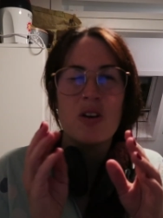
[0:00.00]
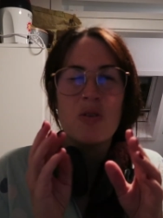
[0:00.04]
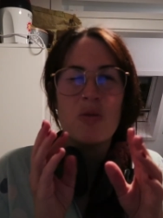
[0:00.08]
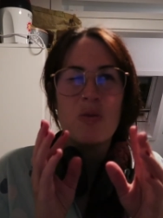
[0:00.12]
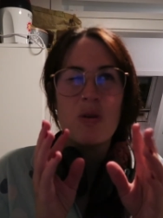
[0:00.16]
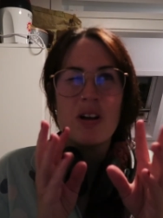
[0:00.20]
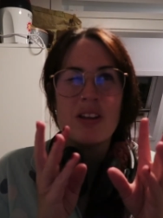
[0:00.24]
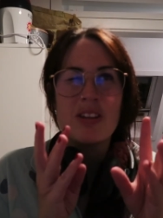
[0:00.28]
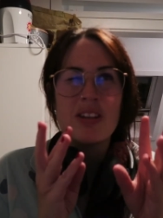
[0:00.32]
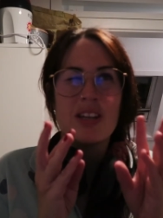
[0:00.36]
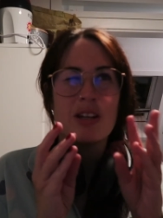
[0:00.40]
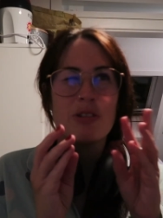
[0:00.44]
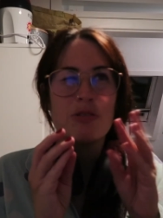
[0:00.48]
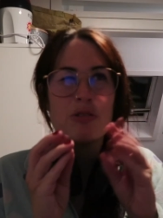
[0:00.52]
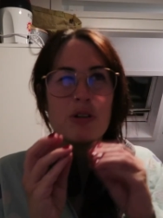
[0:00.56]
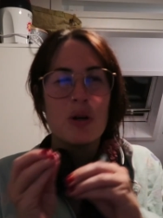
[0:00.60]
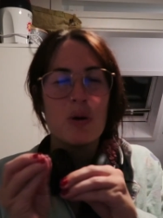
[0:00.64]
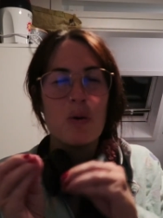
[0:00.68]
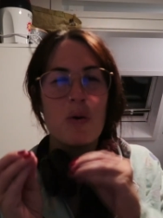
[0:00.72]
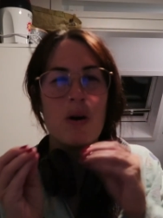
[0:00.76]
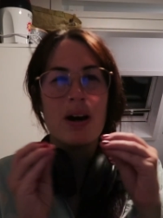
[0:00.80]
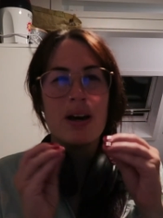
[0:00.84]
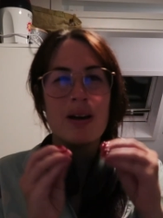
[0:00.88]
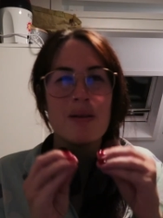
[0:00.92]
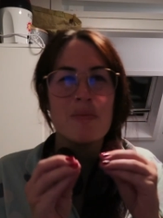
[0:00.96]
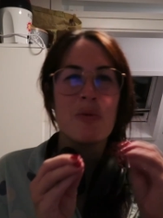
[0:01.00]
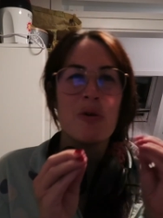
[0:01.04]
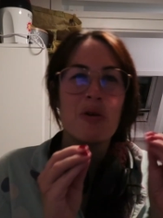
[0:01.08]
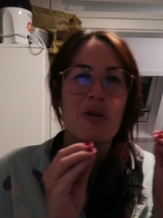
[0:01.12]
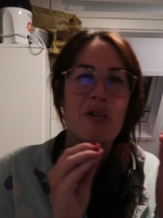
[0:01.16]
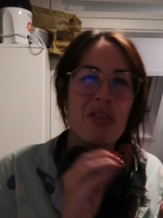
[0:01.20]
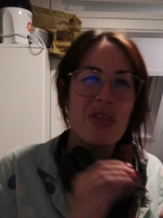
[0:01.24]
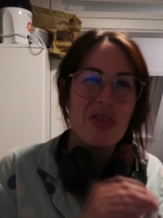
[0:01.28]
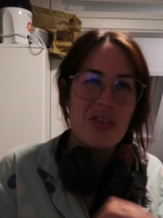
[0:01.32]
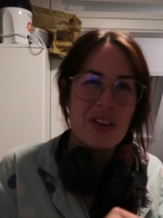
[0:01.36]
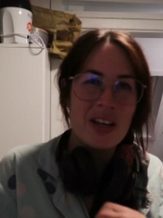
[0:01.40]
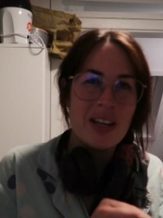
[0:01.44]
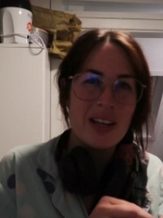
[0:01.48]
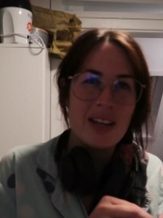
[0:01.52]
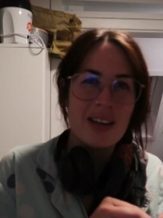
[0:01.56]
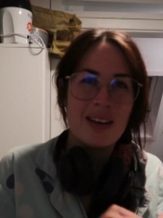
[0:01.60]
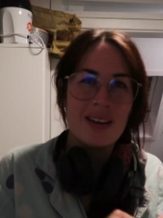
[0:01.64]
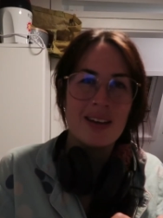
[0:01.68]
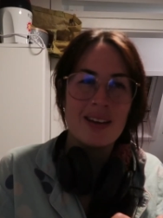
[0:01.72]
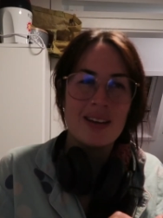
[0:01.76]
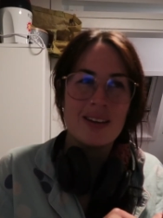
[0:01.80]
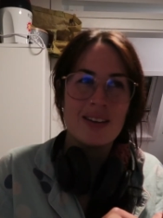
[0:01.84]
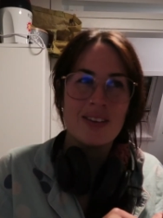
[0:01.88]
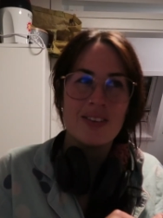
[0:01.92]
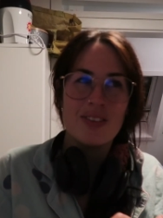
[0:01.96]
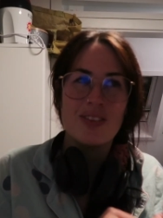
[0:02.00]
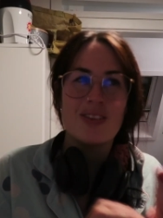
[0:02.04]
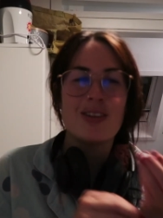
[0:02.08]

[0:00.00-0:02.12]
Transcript: while they require more thinking,